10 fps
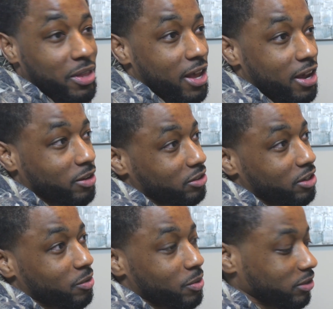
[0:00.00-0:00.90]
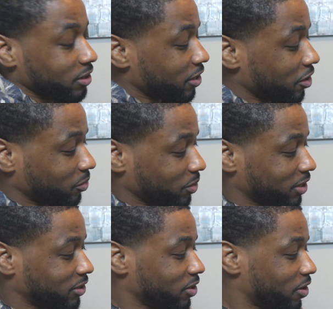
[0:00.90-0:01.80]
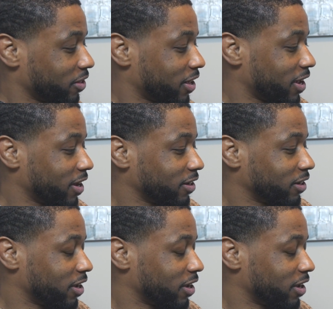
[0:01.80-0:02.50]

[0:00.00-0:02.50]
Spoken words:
That junk was hilarious when I saw that.